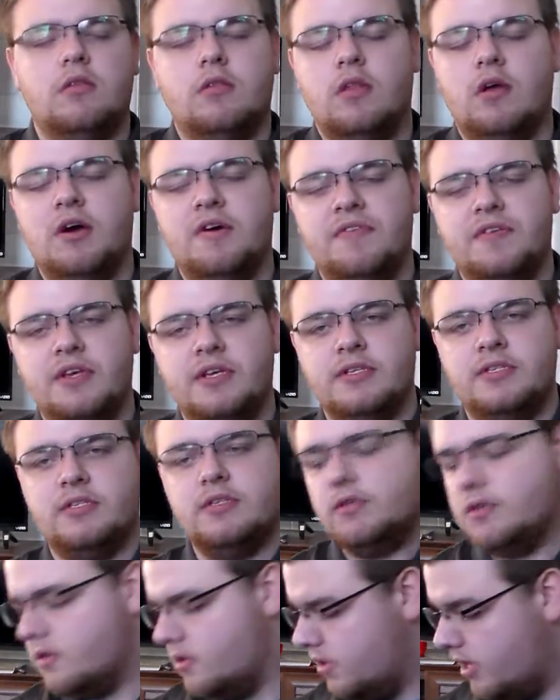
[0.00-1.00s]
Love
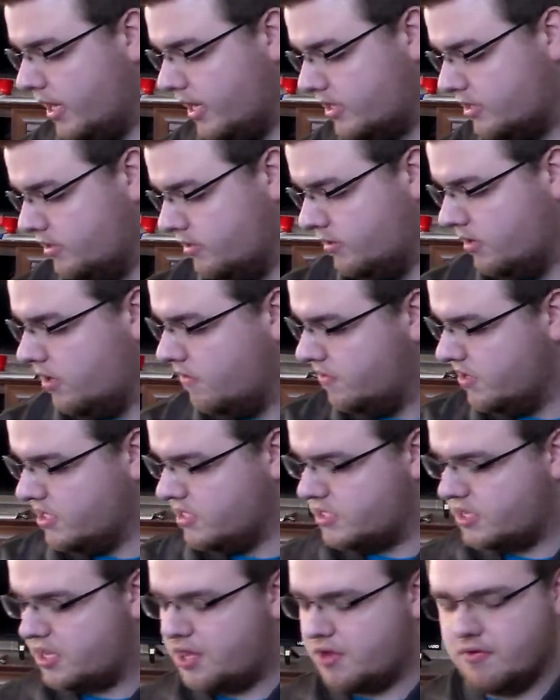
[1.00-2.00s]
these
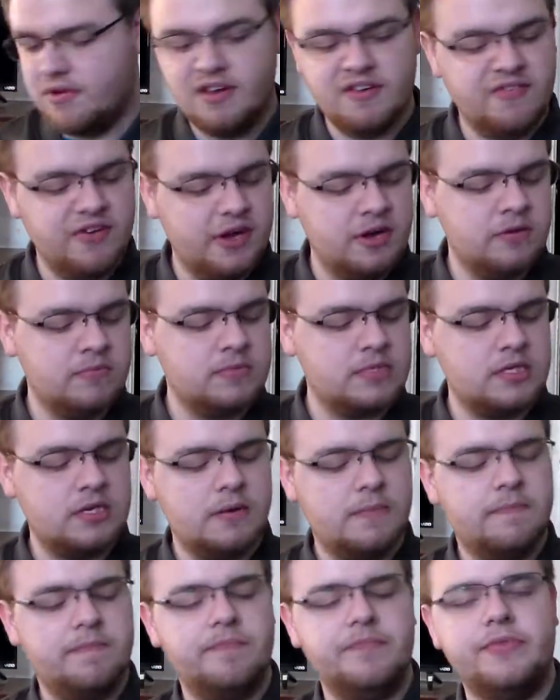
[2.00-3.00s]
3 films.
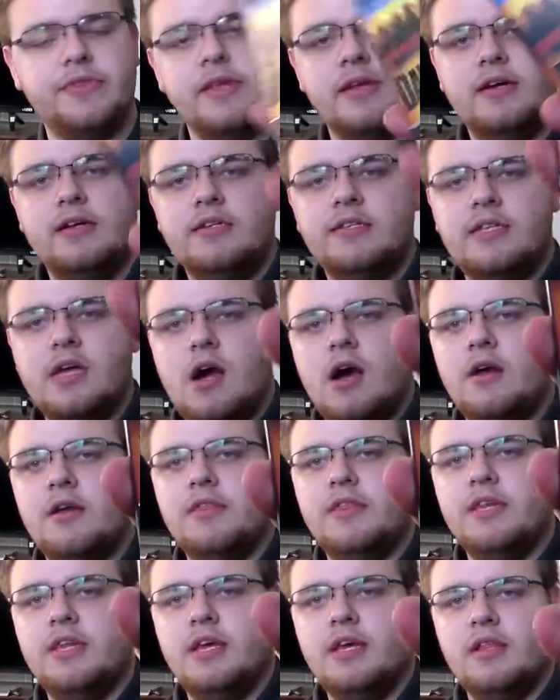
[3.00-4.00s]
Dawn
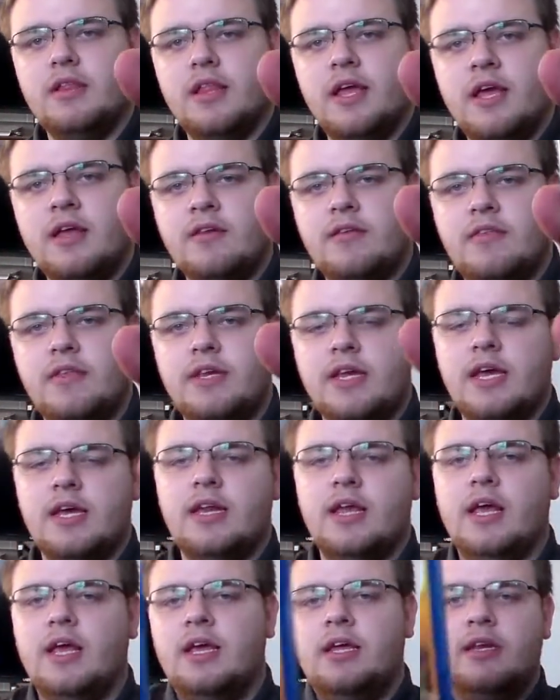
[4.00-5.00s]
of the Dead, Land of the
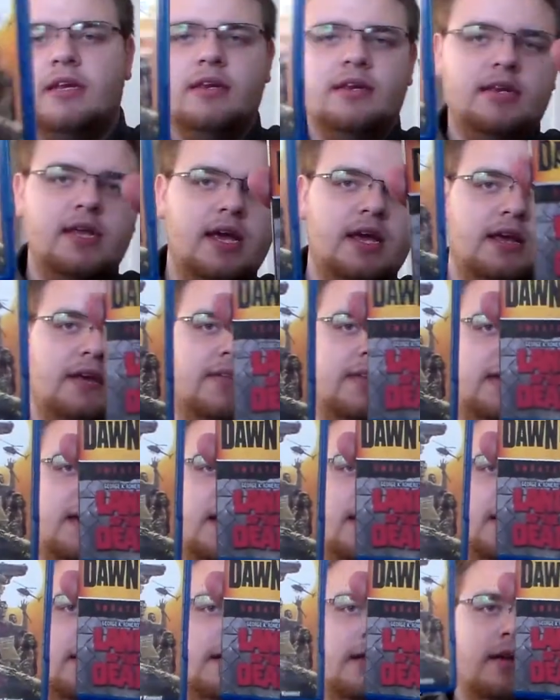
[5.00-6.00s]
Dead, and Day of the
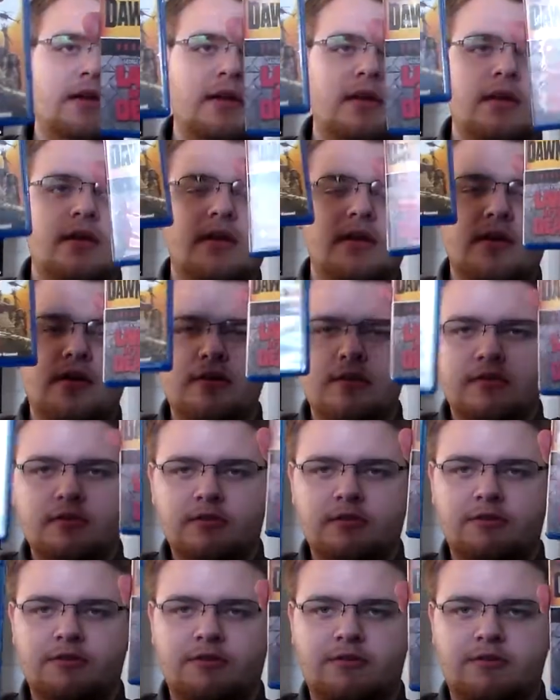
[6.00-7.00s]
Dead.
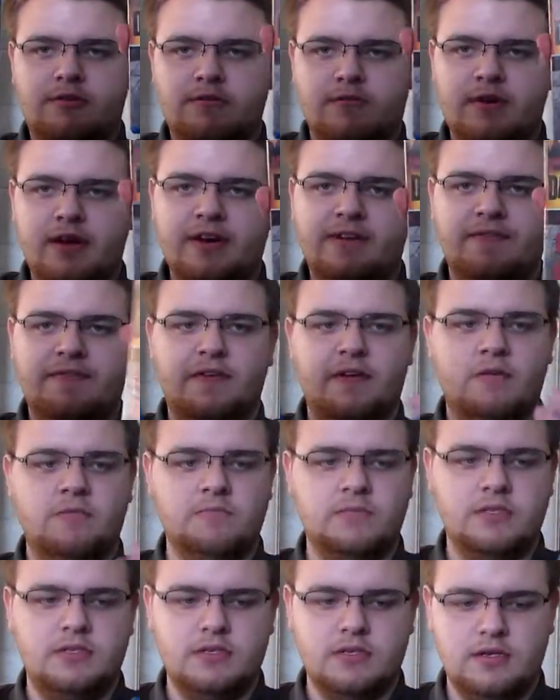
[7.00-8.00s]
Great
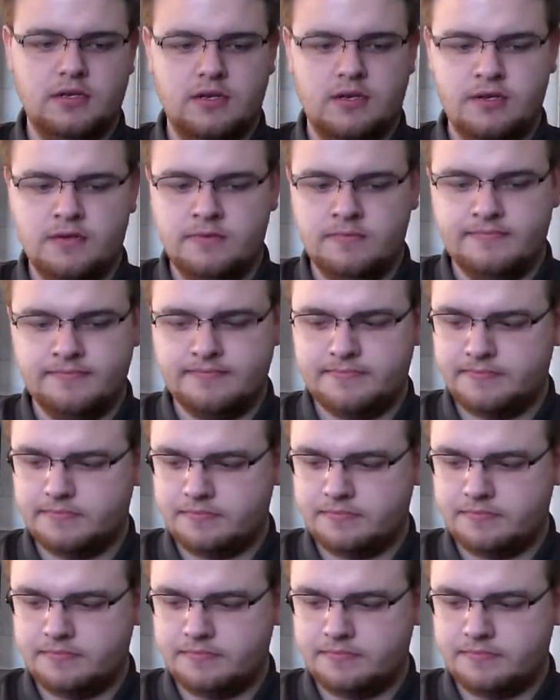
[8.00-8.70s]
films. I